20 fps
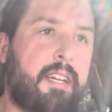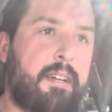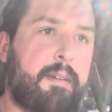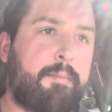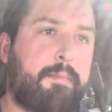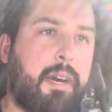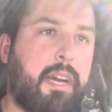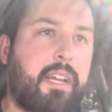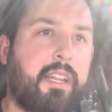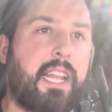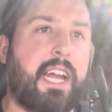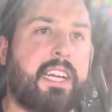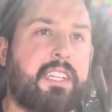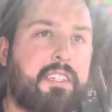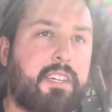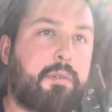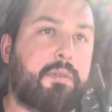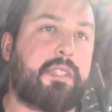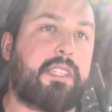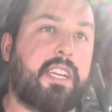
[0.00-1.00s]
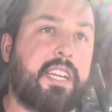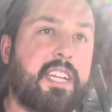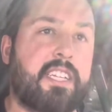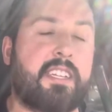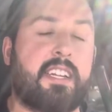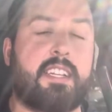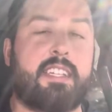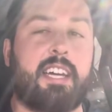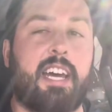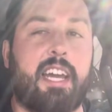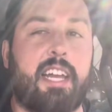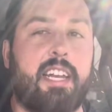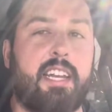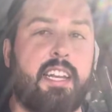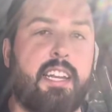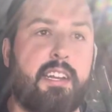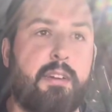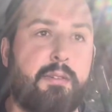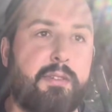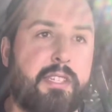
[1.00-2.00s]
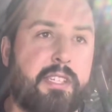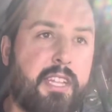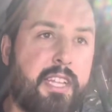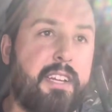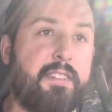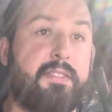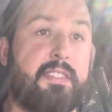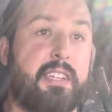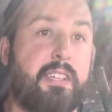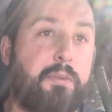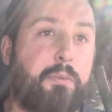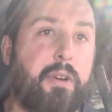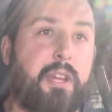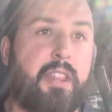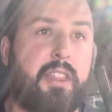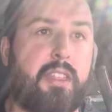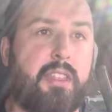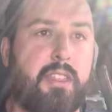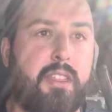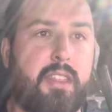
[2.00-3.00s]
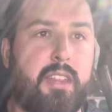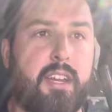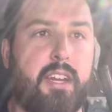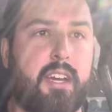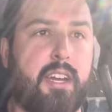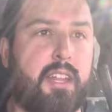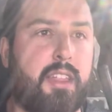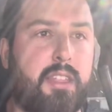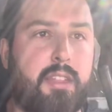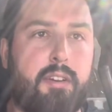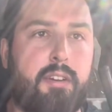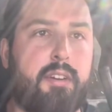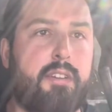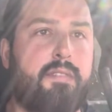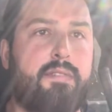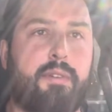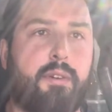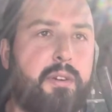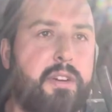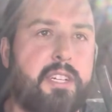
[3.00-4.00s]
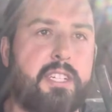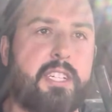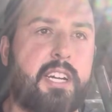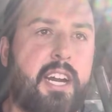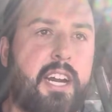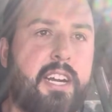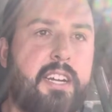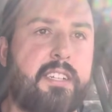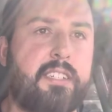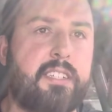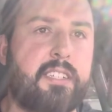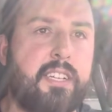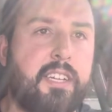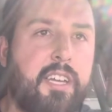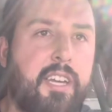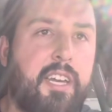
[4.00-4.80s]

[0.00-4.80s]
My last truck was the Nissan Titan. It was lifted with 34-inch tires.